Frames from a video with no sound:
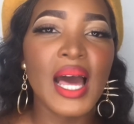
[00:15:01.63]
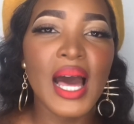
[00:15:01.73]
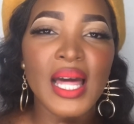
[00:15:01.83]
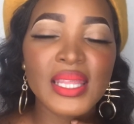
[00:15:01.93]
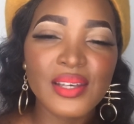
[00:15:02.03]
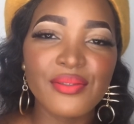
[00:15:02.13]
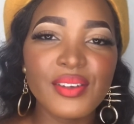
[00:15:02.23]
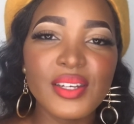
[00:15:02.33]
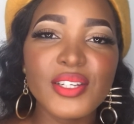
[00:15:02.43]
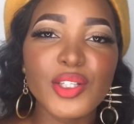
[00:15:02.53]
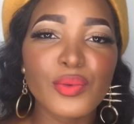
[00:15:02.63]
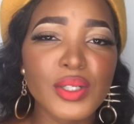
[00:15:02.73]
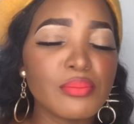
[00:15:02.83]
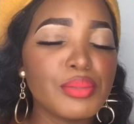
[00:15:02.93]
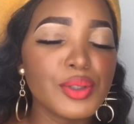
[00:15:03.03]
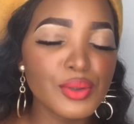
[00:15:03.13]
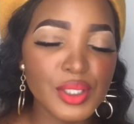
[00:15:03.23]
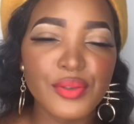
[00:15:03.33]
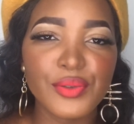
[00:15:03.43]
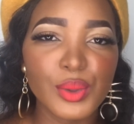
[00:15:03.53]
and the finish was
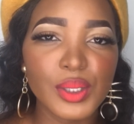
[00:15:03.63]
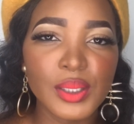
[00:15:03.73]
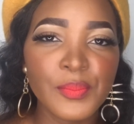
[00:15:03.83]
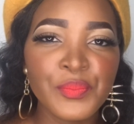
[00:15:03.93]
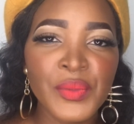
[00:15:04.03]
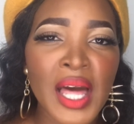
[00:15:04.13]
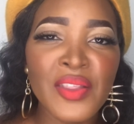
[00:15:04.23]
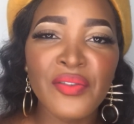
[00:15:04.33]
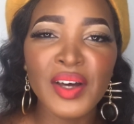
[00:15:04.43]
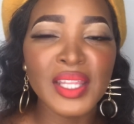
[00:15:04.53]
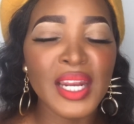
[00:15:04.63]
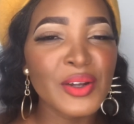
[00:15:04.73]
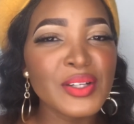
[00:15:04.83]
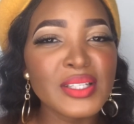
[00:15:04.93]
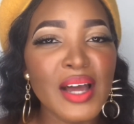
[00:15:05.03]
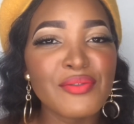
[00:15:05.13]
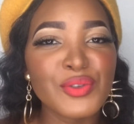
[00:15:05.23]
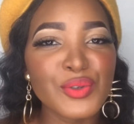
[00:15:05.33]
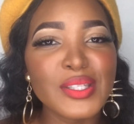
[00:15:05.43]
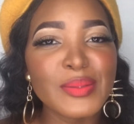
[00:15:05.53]
beautiful. And the fact that I don't have
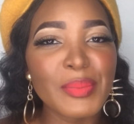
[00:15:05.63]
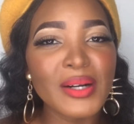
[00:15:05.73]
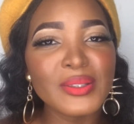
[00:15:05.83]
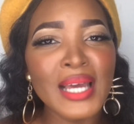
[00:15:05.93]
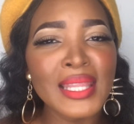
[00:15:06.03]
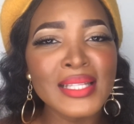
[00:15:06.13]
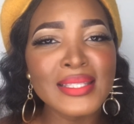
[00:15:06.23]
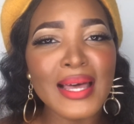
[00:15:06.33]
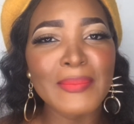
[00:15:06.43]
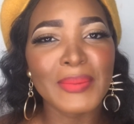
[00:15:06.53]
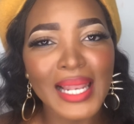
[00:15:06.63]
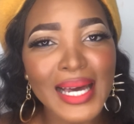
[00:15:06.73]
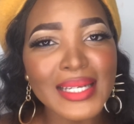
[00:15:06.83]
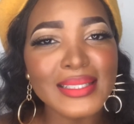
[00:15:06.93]
to use powder, that's a plus.